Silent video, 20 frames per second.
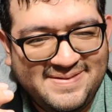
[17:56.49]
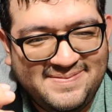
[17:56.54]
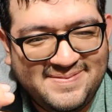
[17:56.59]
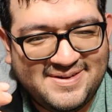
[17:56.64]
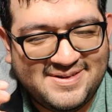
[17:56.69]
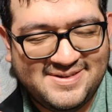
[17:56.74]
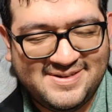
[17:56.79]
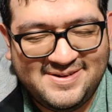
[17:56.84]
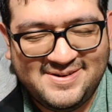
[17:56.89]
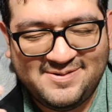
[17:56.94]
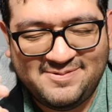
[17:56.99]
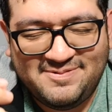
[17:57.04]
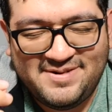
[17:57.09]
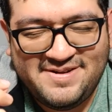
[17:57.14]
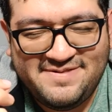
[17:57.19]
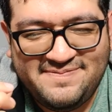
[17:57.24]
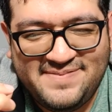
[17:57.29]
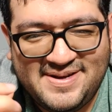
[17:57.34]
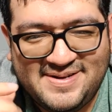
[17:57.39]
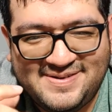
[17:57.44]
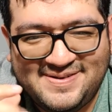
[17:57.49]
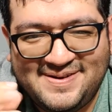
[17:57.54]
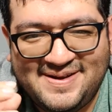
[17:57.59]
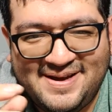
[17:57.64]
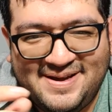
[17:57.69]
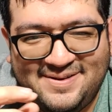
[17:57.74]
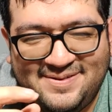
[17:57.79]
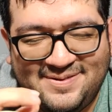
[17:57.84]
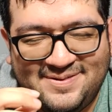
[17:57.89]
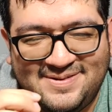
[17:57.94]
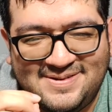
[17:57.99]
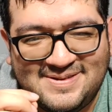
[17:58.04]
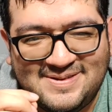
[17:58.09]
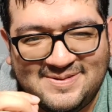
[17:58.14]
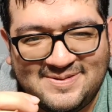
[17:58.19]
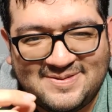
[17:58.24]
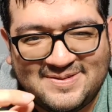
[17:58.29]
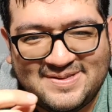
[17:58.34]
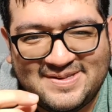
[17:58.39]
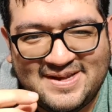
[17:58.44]
because, you know, Rave Master had all these
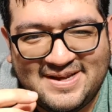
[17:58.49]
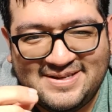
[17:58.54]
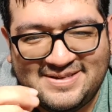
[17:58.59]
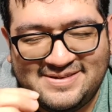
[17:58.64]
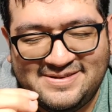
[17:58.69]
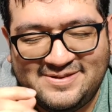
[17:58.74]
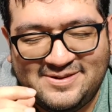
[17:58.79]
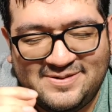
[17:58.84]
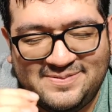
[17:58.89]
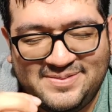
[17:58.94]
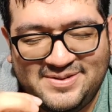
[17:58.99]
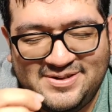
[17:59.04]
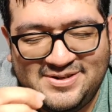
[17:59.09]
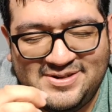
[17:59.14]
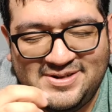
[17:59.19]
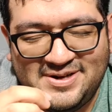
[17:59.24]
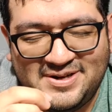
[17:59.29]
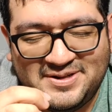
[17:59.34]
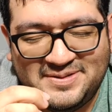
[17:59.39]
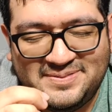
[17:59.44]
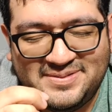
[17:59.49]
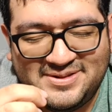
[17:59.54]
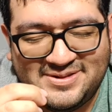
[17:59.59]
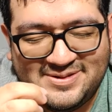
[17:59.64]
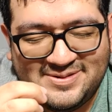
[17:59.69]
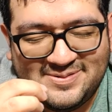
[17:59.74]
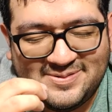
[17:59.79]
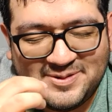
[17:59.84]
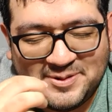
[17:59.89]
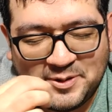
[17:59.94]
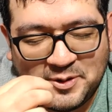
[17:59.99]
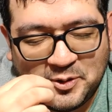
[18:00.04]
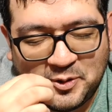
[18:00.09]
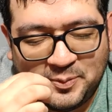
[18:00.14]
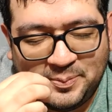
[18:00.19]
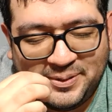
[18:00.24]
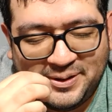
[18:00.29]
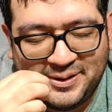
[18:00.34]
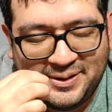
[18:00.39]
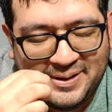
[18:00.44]
little classes, RPG elements to it a little
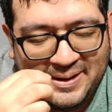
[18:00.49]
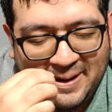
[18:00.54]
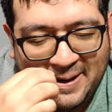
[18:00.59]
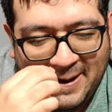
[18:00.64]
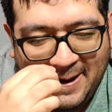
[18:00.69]
bit.